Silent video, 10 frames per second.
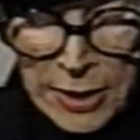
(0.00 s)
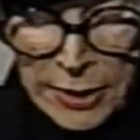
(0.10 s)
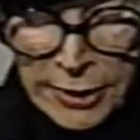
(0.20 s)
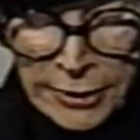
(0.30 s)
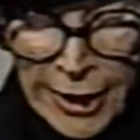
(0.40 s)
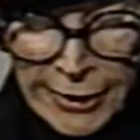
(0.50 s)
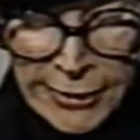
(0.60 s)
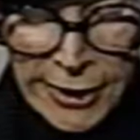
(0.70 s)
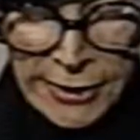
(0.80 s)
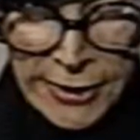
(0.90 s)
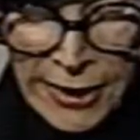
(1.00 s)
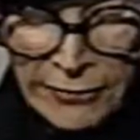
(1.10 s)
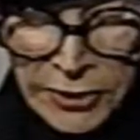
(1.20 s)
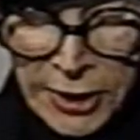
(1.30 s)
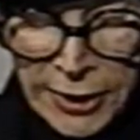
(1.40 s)
In
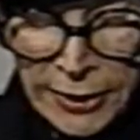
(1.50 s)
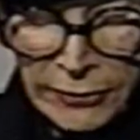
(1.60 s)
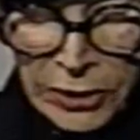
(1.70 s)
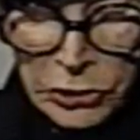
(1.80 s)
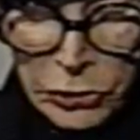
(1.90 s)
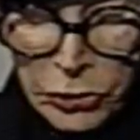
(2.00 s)
1917, the New